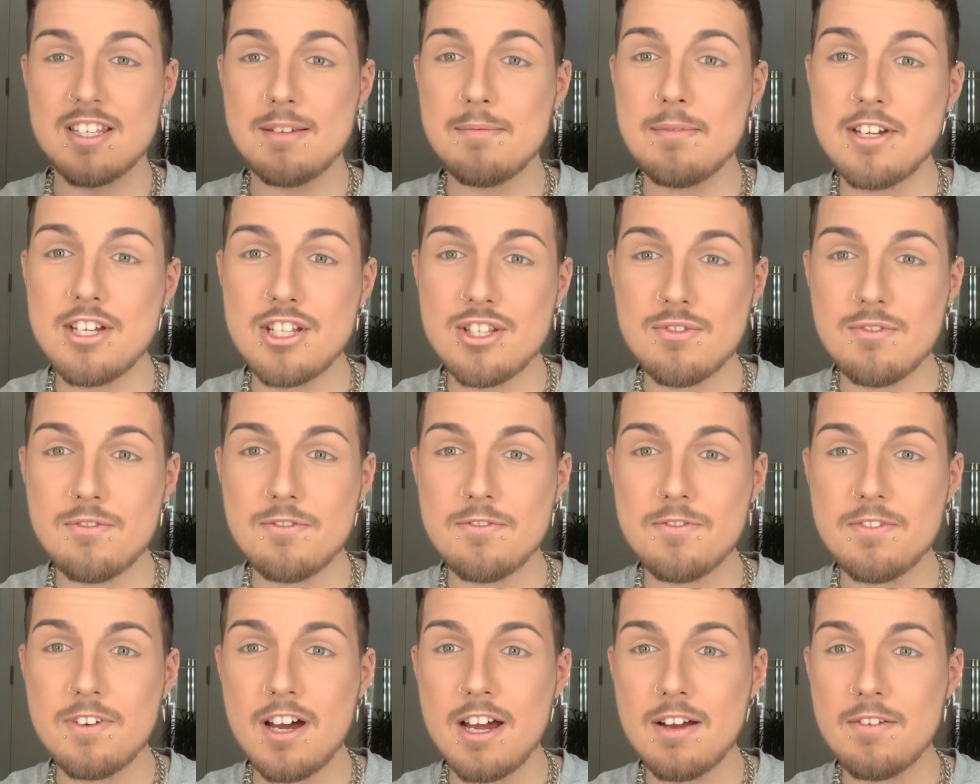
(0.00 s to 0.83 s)
I'm only doing
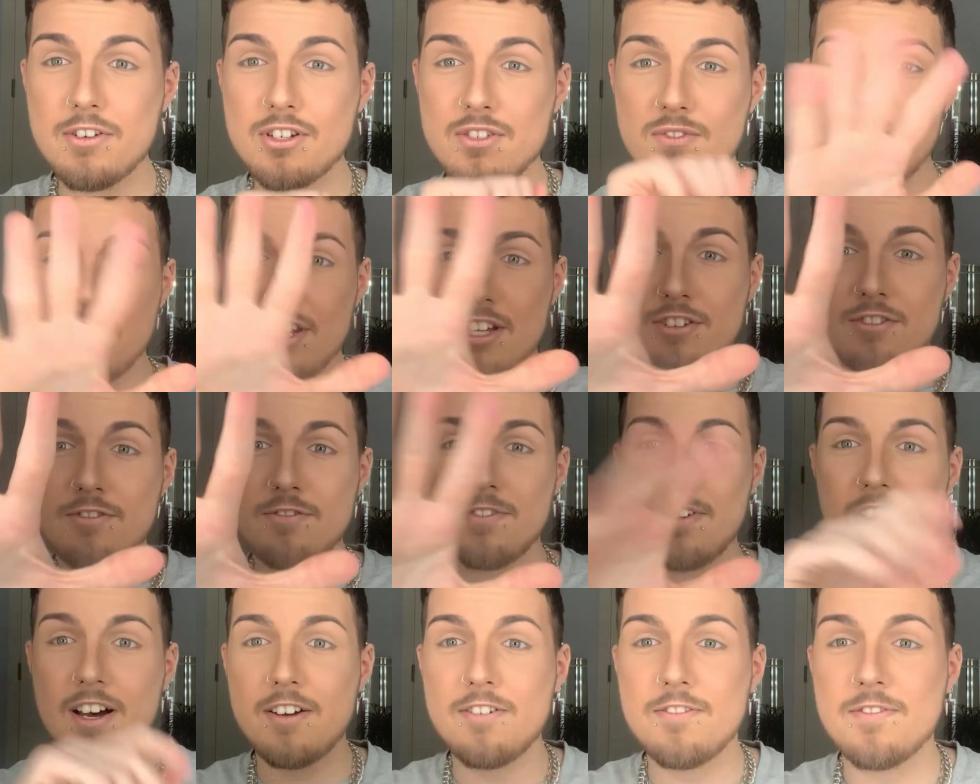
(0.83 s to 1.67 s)
5 because I've only got
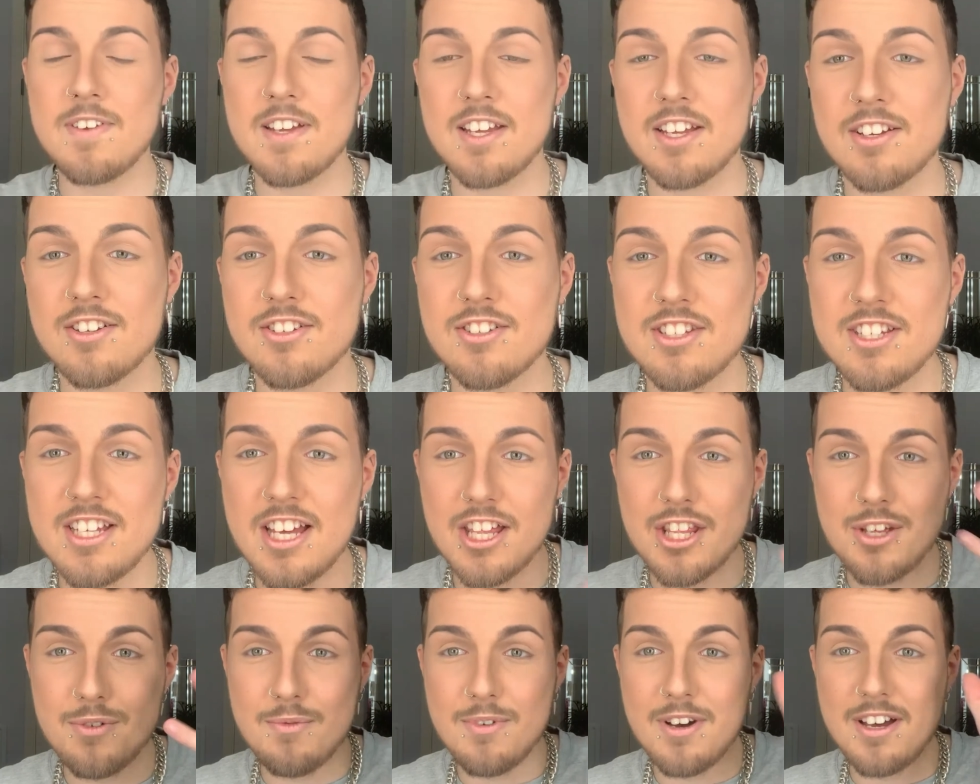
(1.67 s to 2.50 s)
5 fingers. The
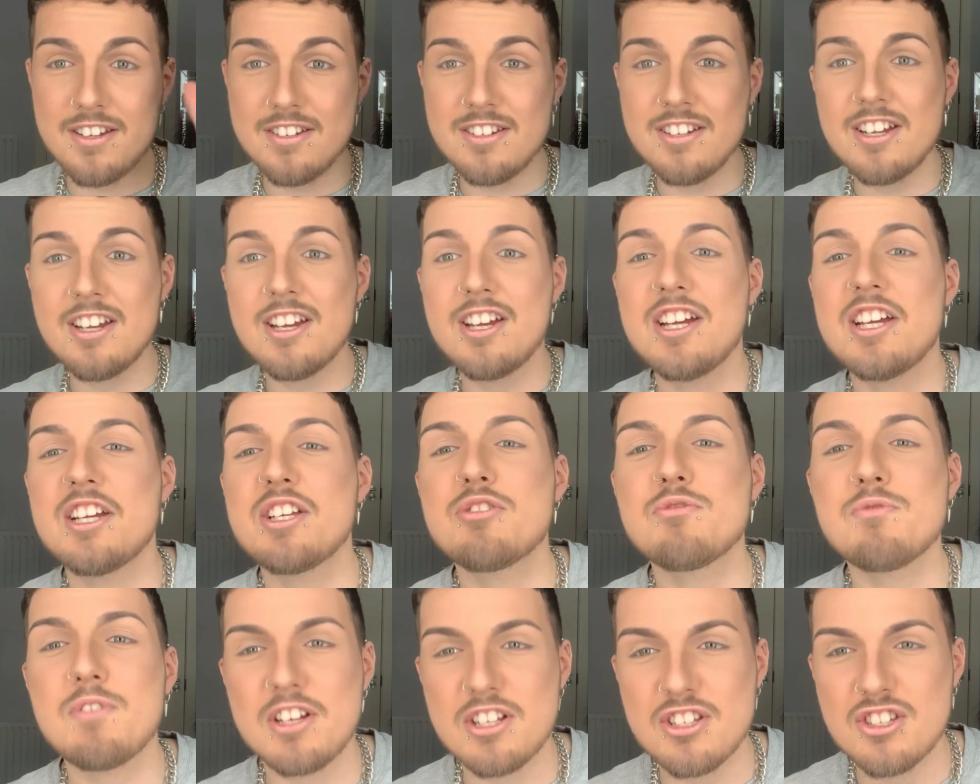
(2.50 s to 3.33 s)
other one is
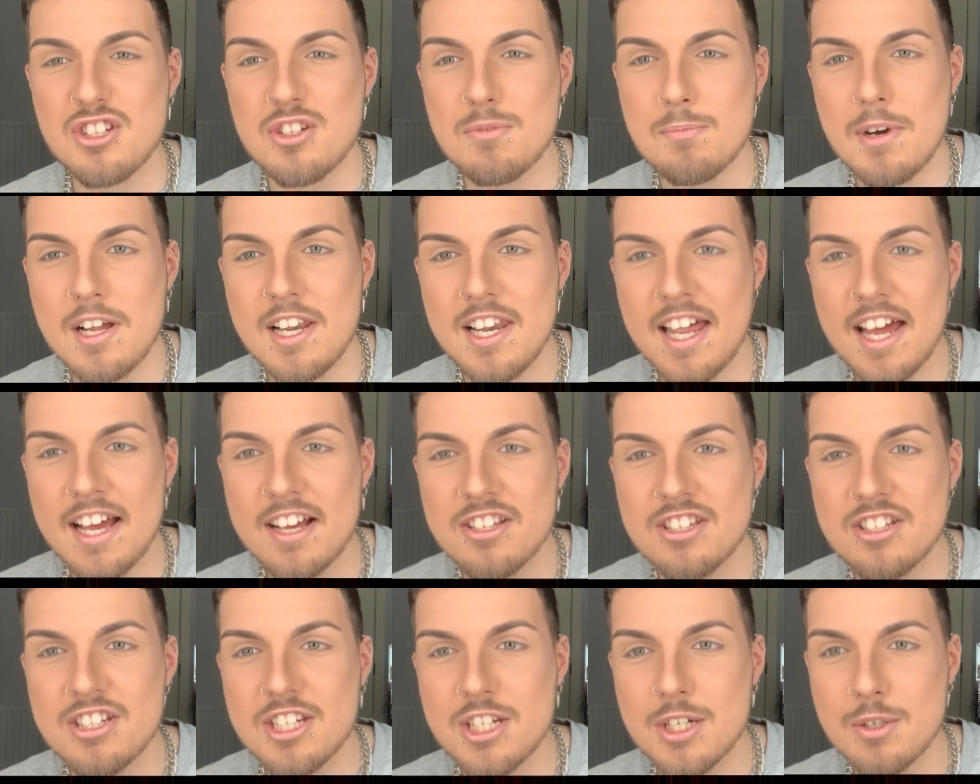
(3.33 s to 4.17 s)
resting on my
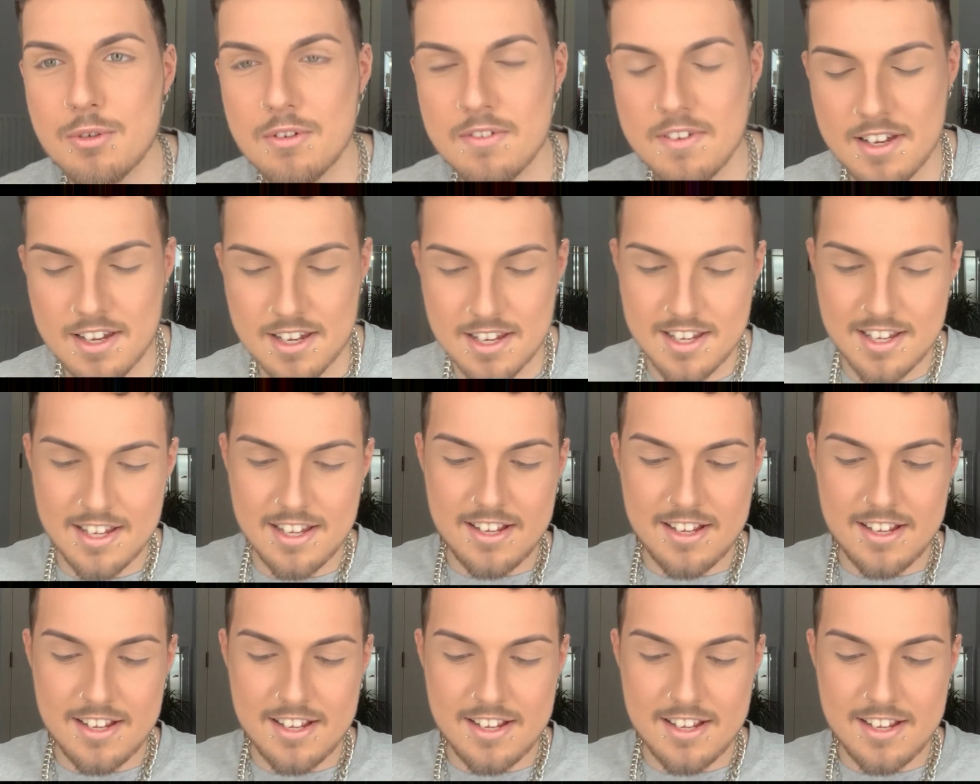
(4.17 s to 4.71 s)
legs to deal with it.